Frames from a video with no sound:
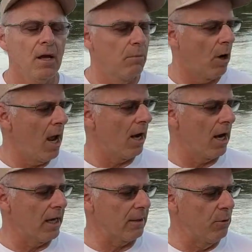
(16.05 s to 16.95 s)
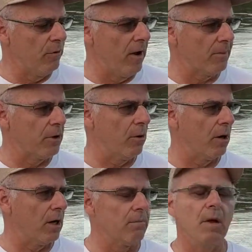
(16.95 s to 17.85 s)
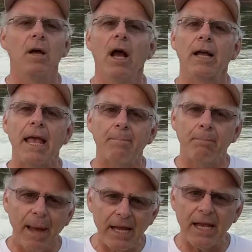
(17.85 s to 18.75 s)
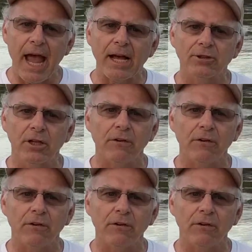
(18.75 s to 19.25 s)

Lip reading: Brian, I'd like to move up to a bait caster.